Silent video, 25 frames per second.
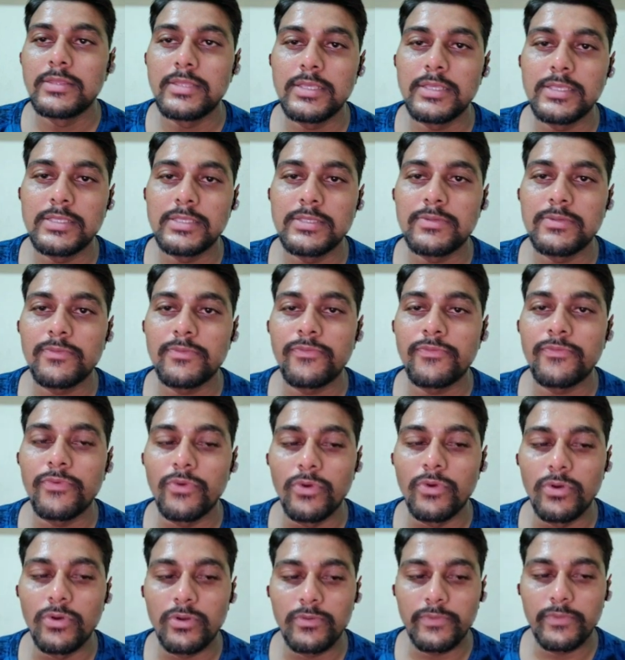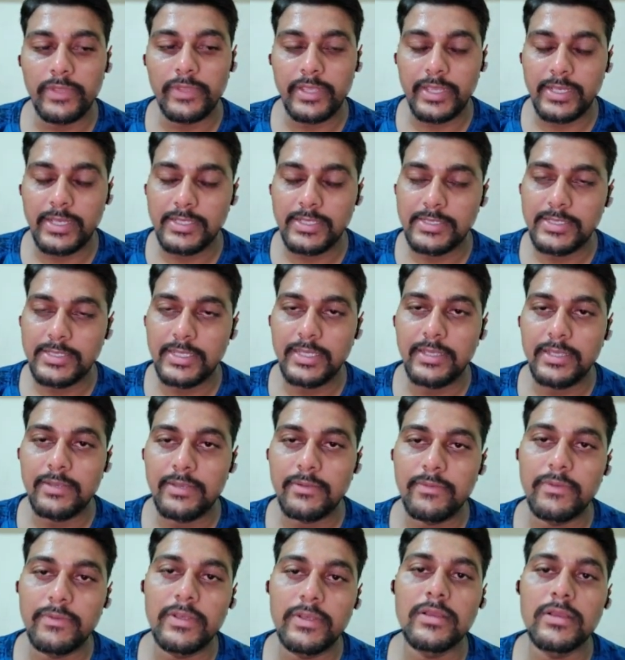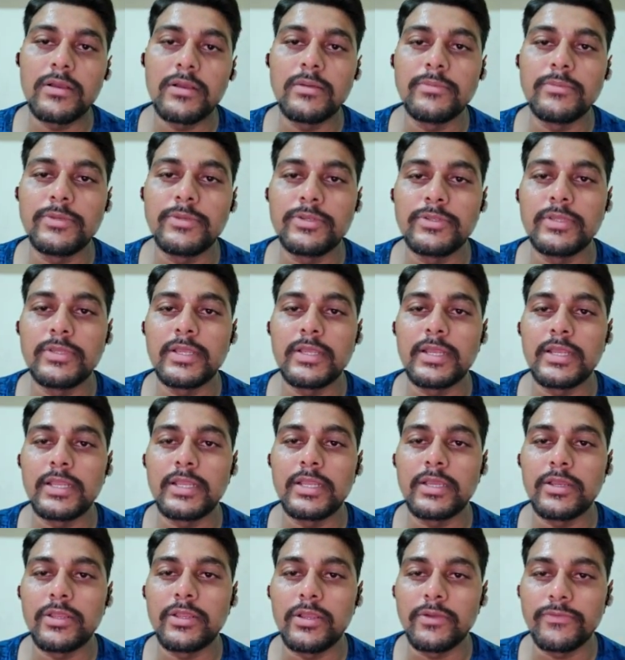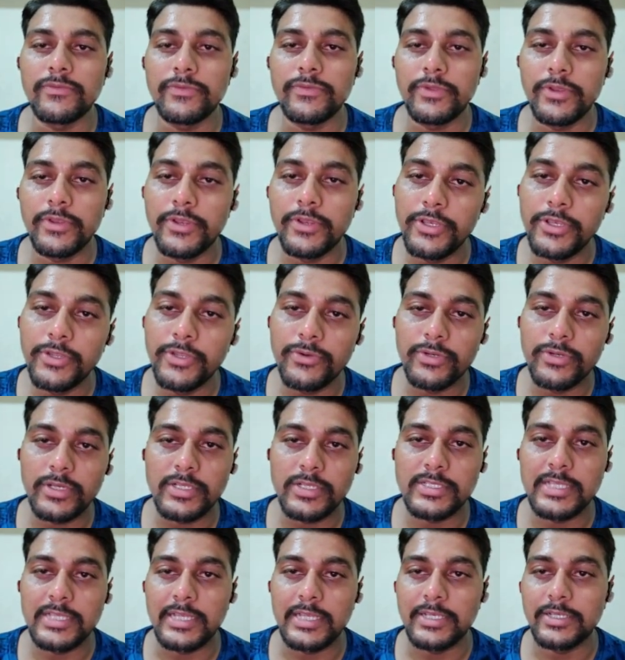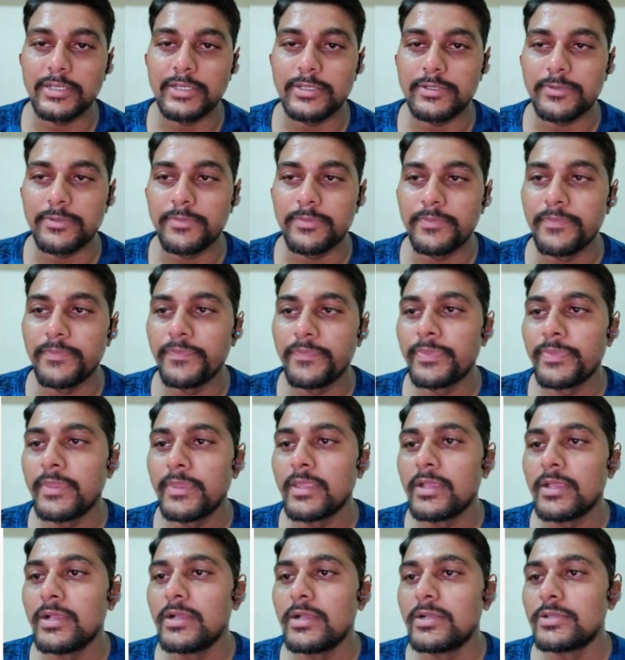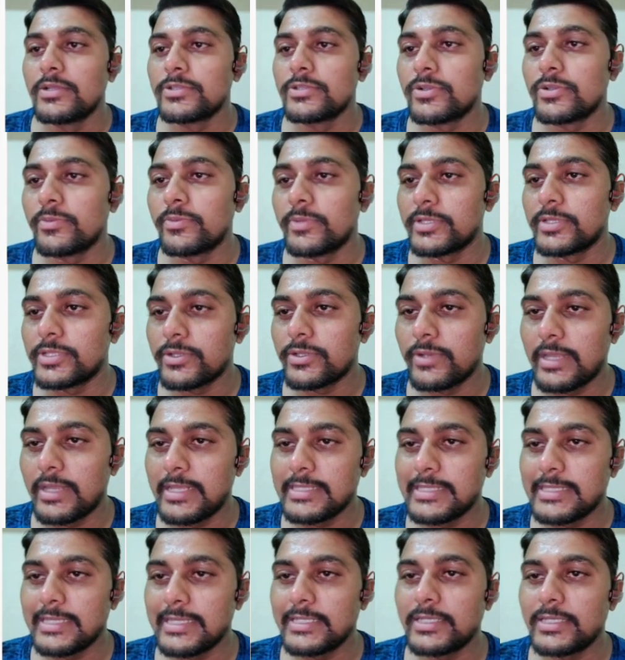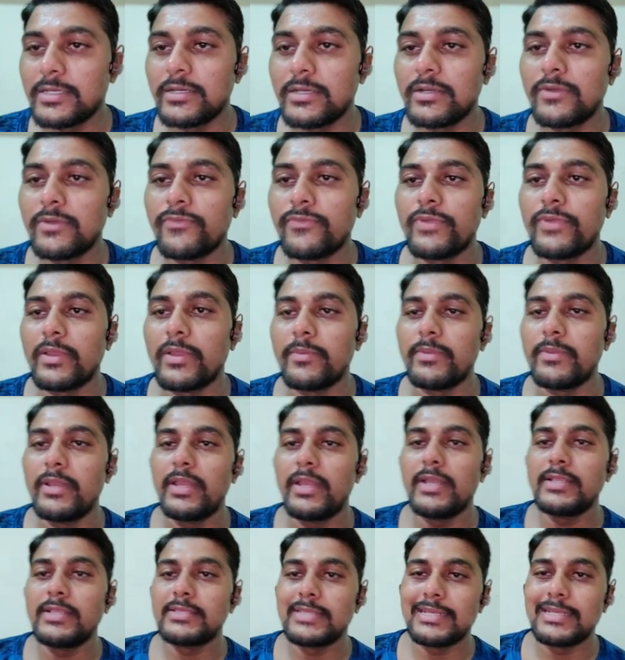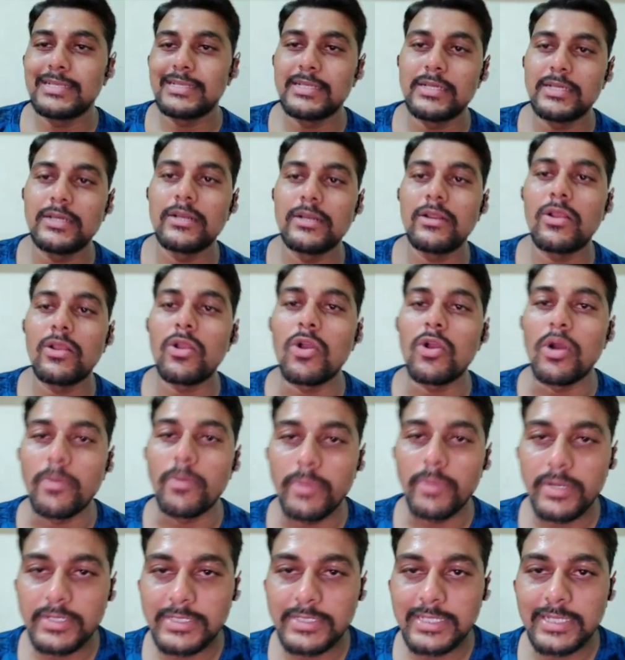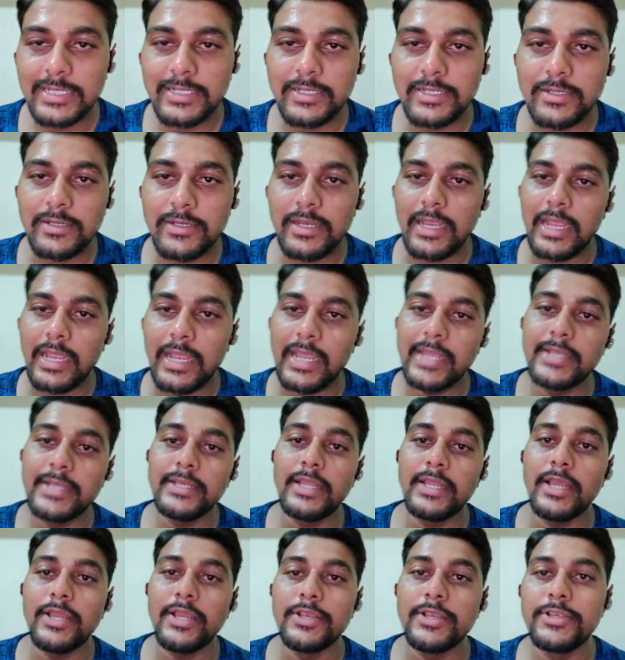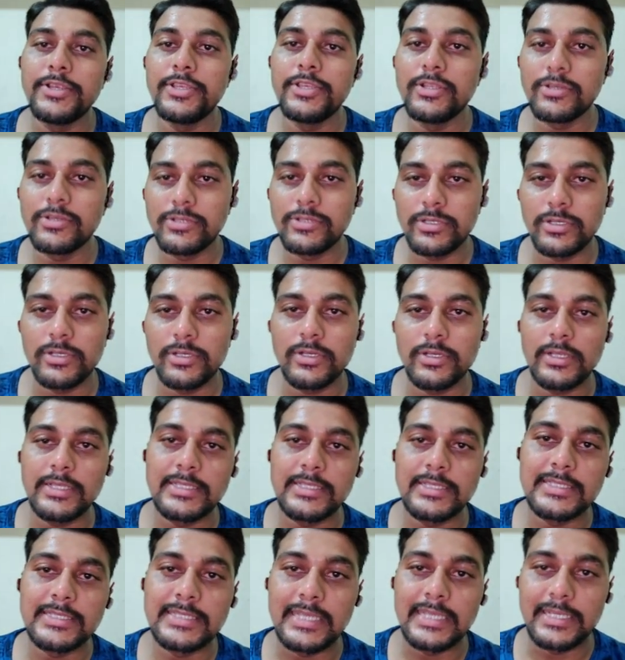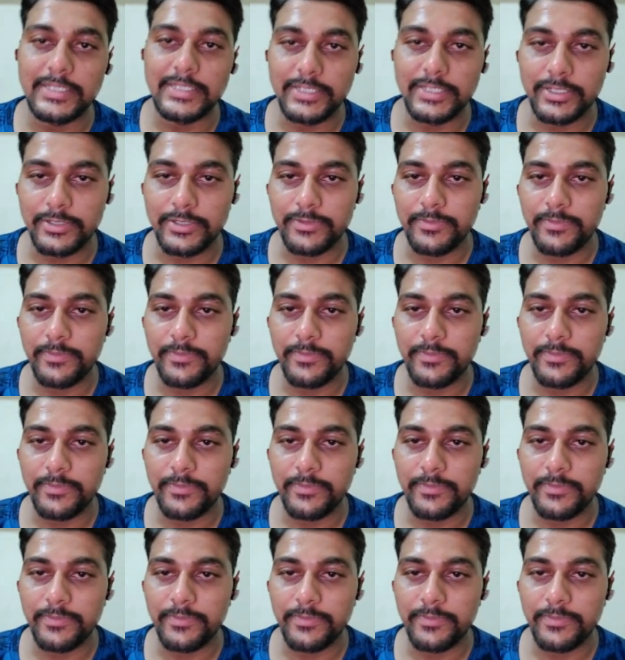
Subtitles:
These 4 we can say will come into the category of neuter gender. So masculine gender, feminine gender, common gender, and neuter gender.